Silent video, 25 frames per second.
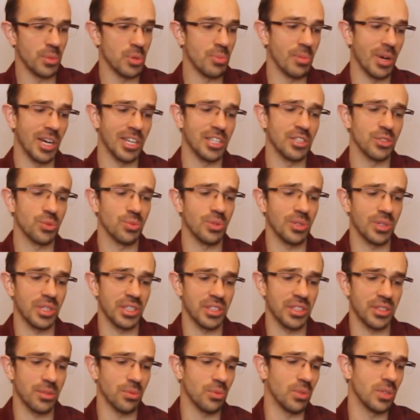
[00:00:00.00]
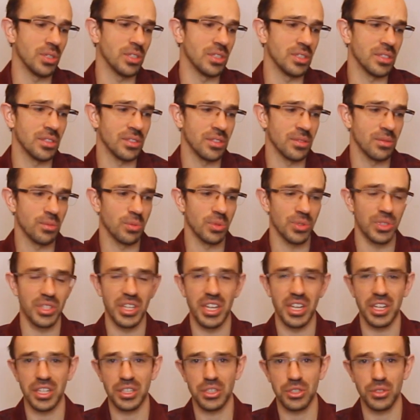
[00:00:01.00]
might as well get the one with the
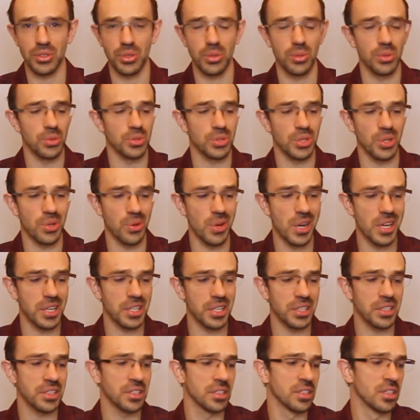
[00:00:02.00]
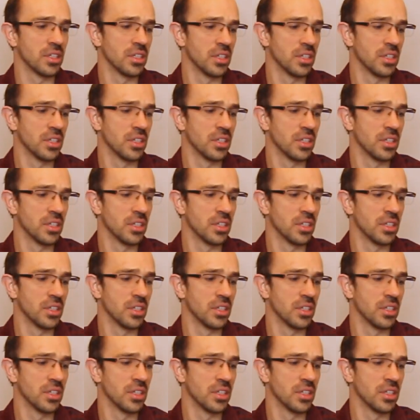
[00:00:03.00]
extra holes already.